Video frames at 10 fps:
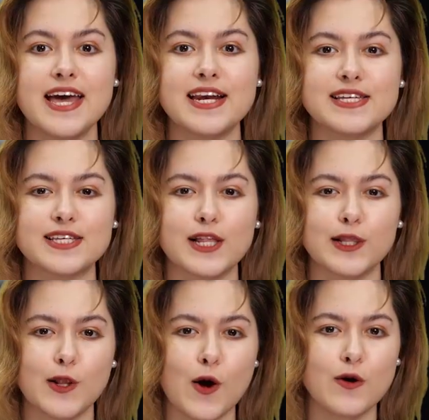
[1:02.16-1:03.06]
it is
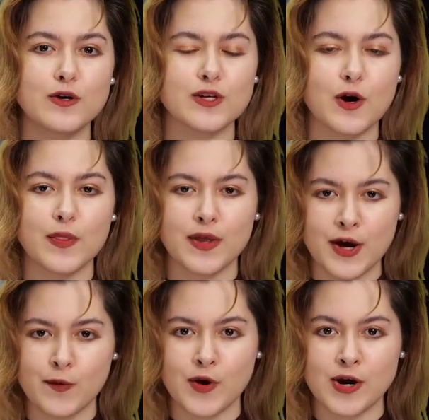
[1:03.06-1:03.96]
logged on the
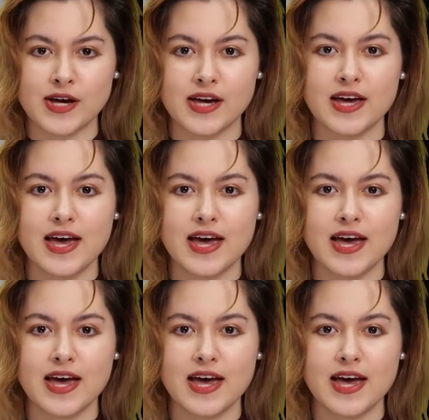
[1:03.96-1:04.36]
network